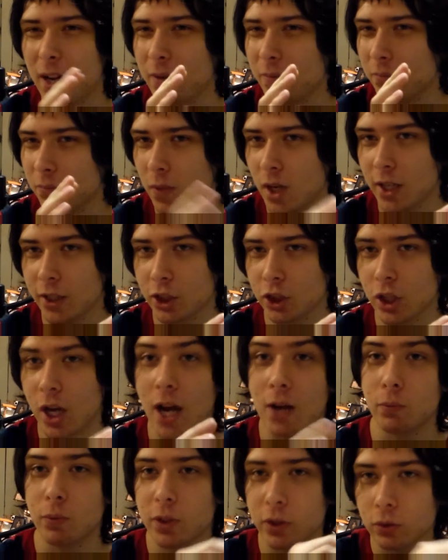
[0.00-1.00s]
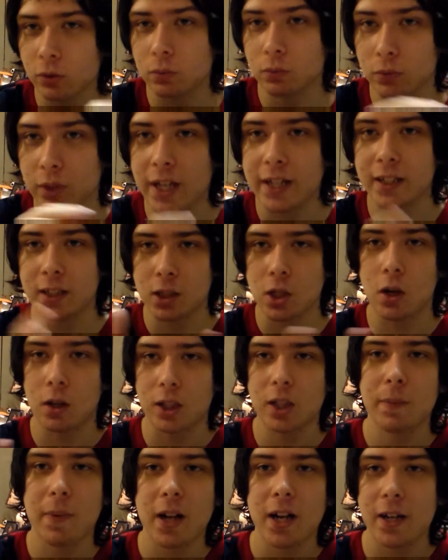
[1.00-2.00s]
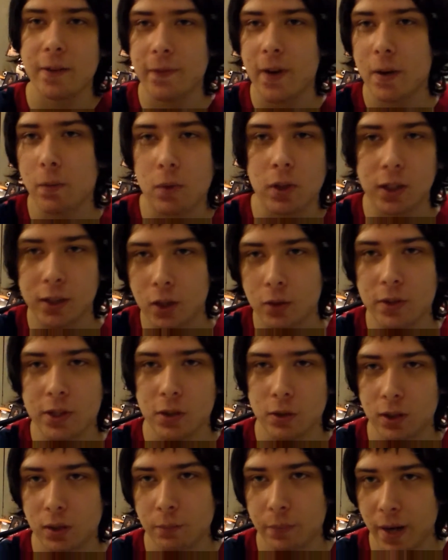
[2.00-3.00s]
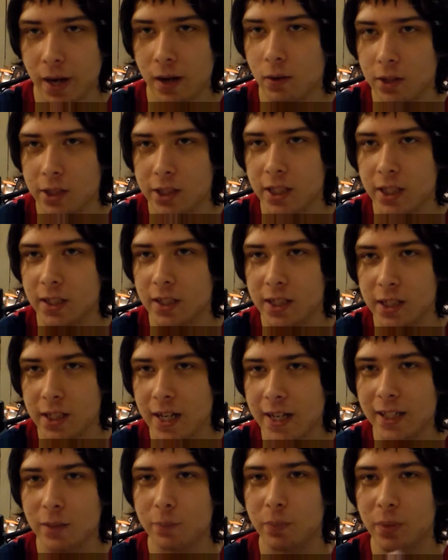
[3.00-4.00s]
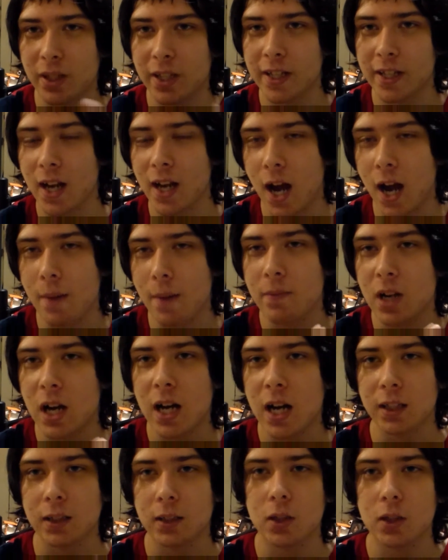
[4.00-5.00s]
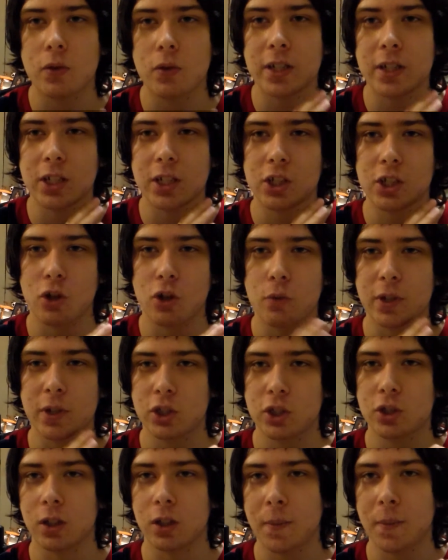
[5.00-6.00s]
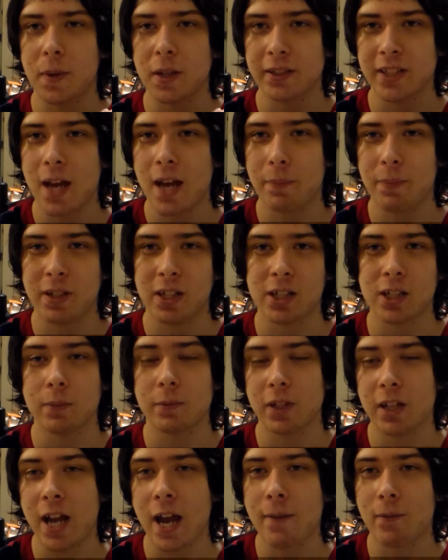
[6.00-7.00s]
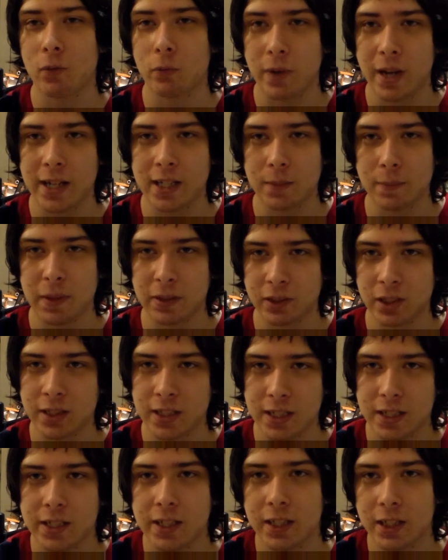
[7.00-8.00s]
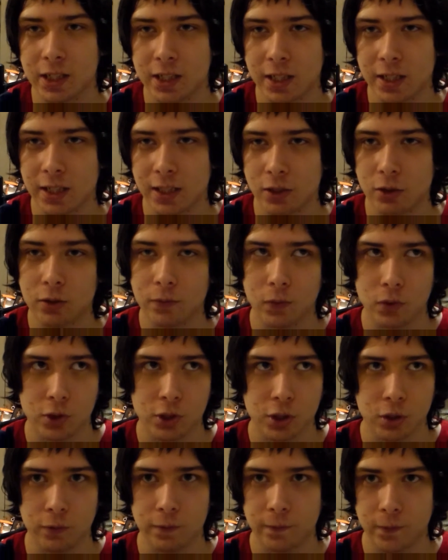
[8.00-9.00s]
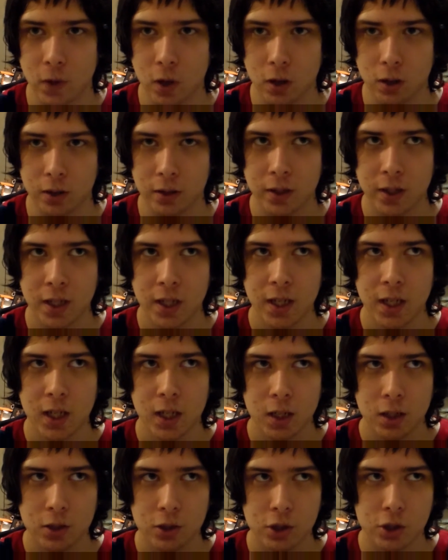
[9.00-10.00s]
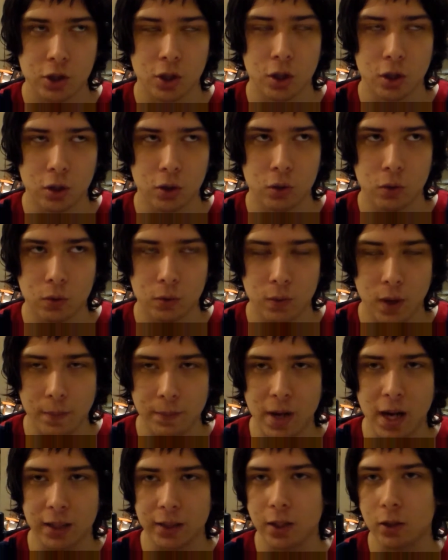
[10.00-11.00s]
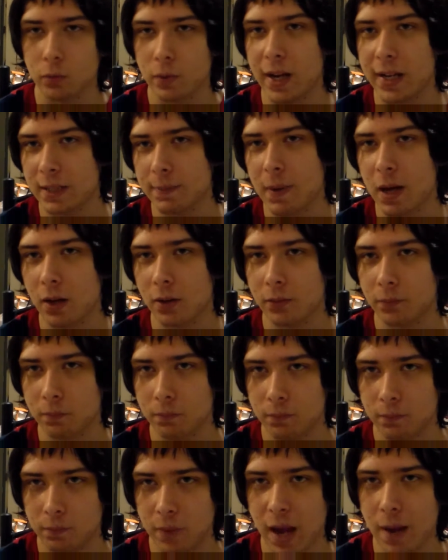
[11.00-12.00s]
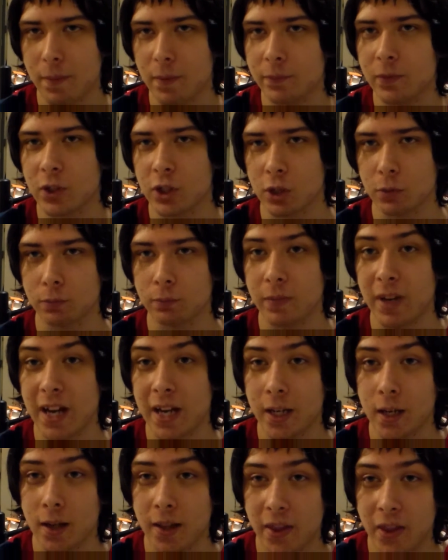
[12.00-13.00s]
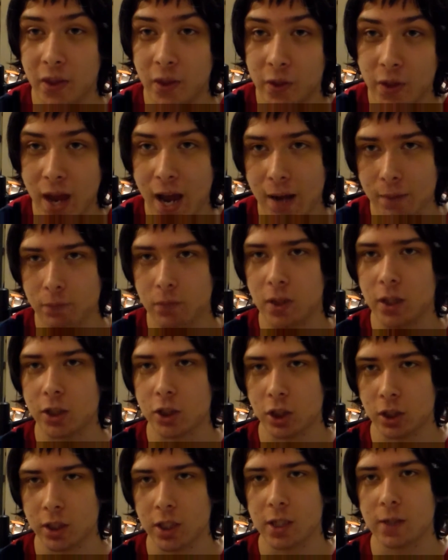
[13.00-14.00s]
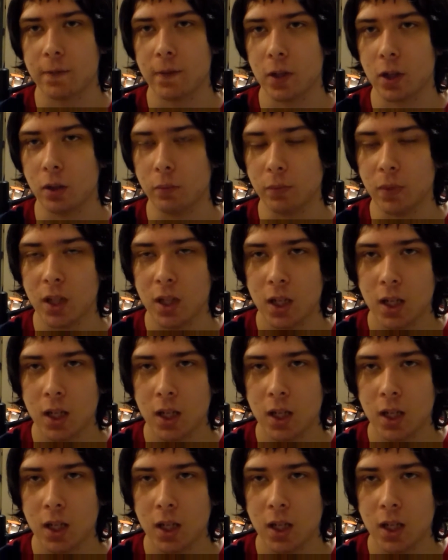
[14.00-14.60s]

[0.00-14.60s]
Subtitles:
about it much. I will, like, talk about it if I want to go into comparison's sake, but I'm not going to so much talk about that because I'm gonna have a rant about the DC Extended Universe so far. So I'm not gonna rant about Batman v Superman that much in this film.